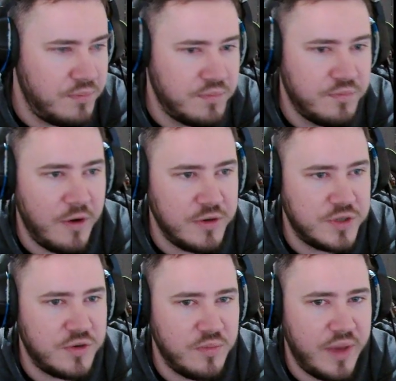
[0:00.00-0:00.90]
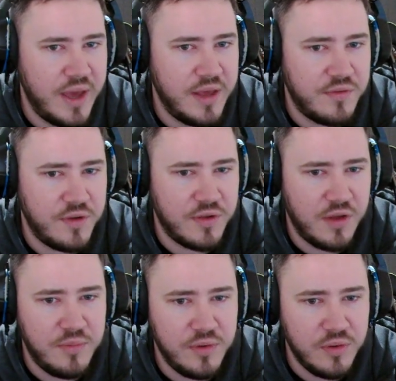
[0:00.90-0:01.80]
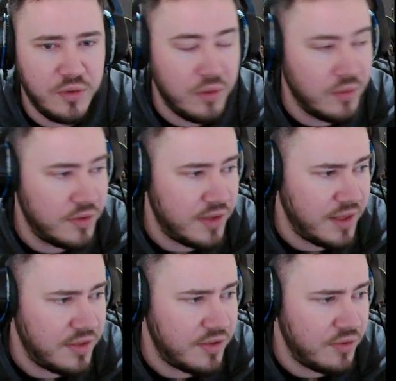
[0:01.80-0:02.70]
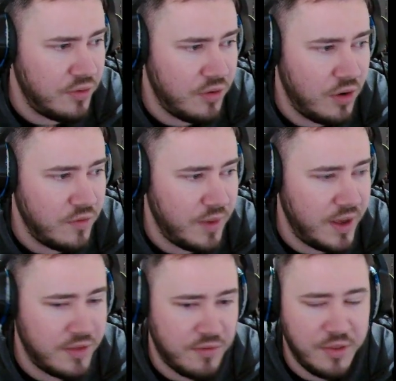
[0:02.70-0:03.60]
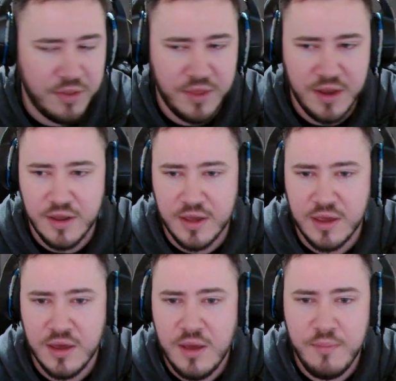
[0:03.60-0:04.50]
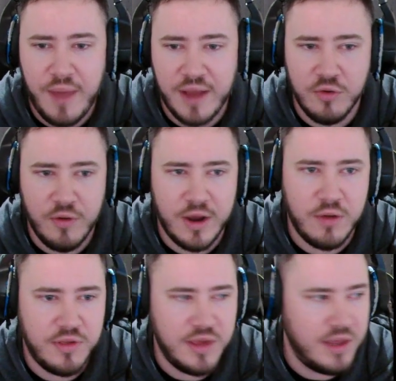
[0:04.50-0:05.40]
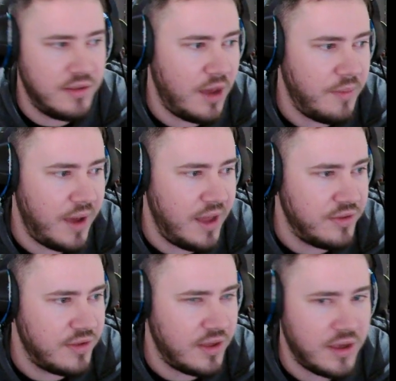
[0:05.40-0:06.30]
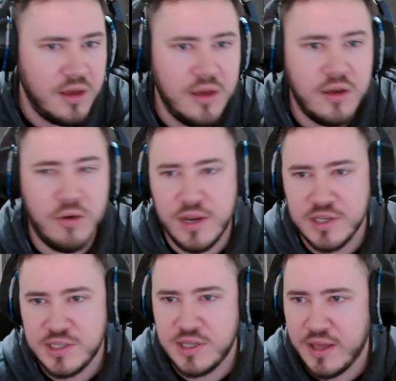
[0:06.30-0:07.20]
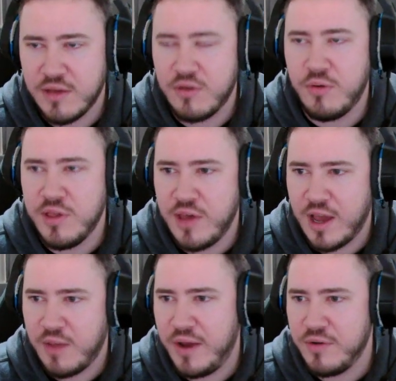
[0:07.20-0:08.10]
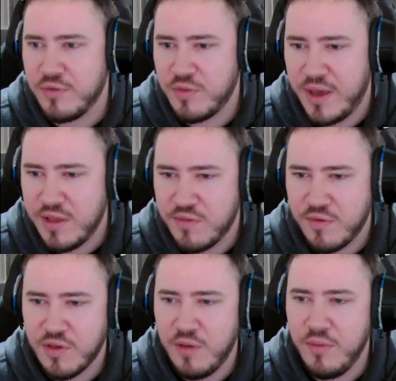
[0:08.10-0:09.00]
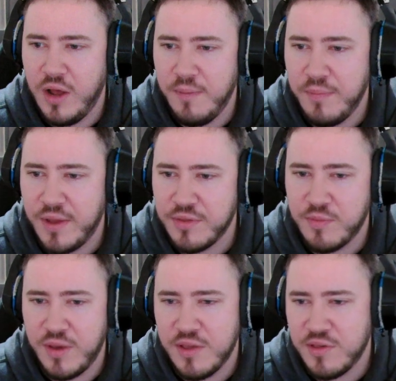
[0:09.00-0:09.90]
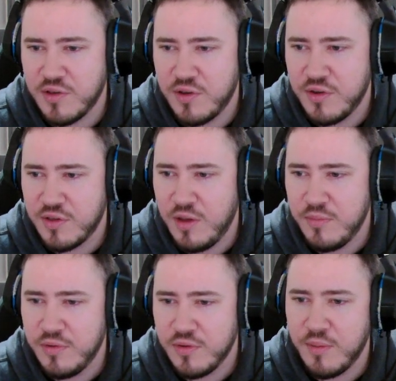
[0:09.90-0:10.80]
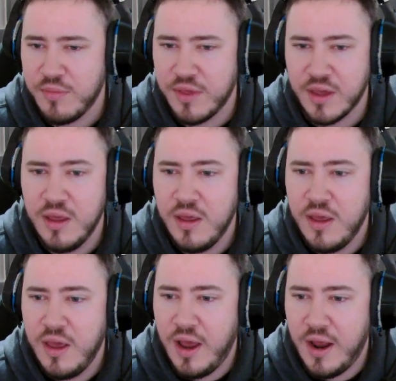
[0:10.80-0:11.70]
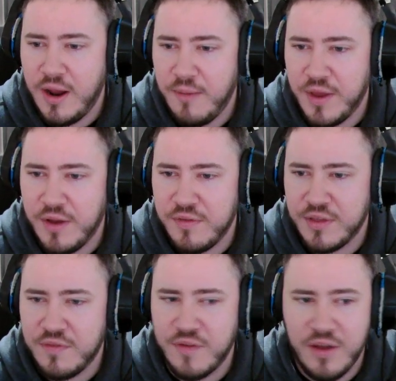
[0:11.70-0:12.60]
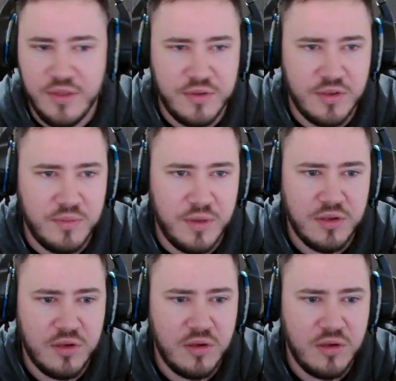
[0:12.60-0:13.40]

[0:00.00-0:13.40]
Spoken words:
very strong pairs, for example, or sets or over pairs, rather than like backdoor equity type hands, like queen jack backdoor spades, for example. Backdoor spades is a good example or something. I don't think they find those as much.